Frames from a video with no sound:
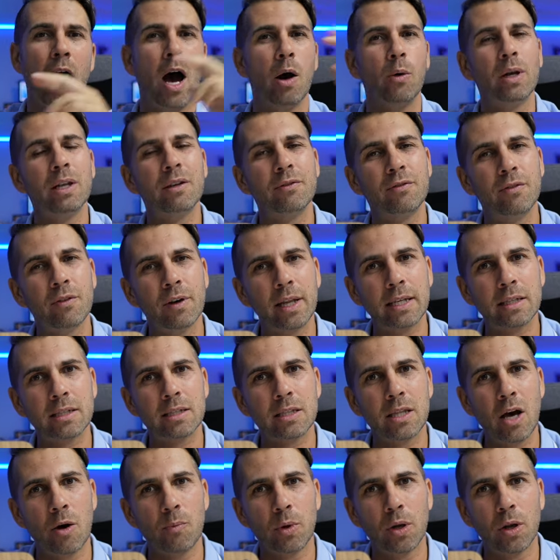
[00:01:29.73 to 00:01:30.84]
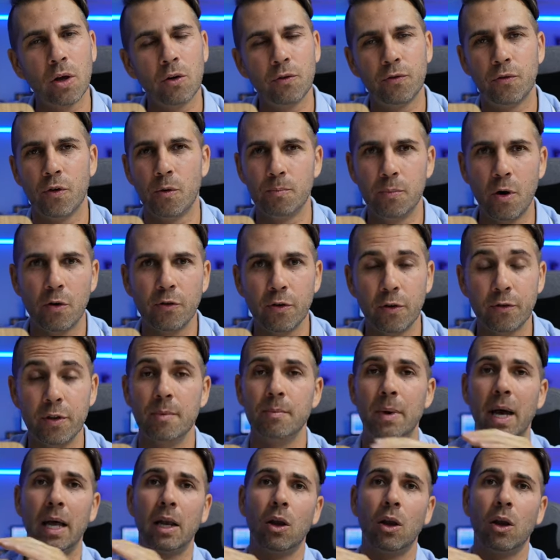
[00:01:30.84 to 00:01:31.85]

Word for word: I will leave links down below for both of them,